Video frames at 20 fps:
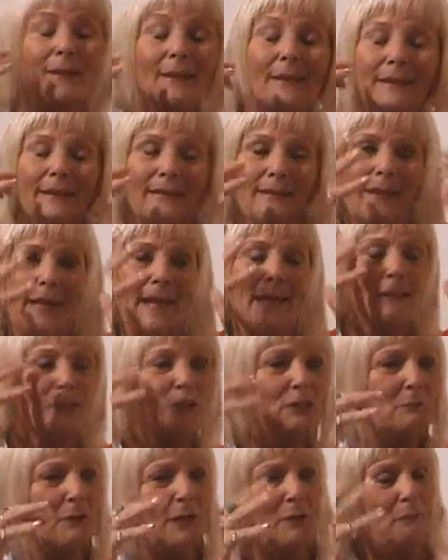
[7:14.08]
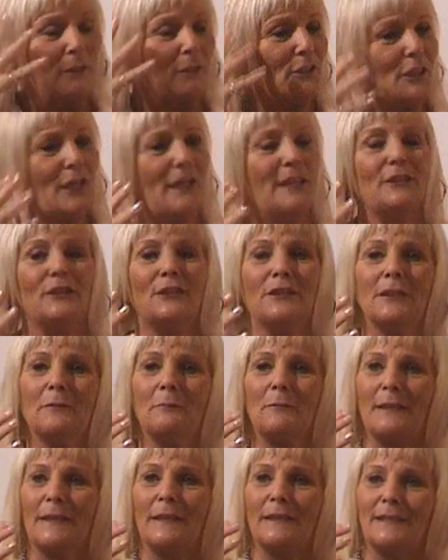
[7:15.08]
the energy might be
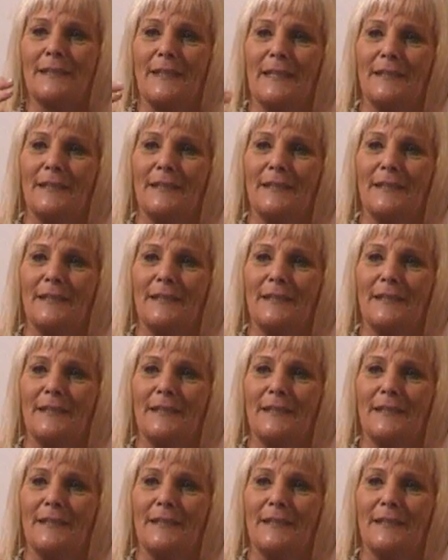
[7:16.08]
changing a bit,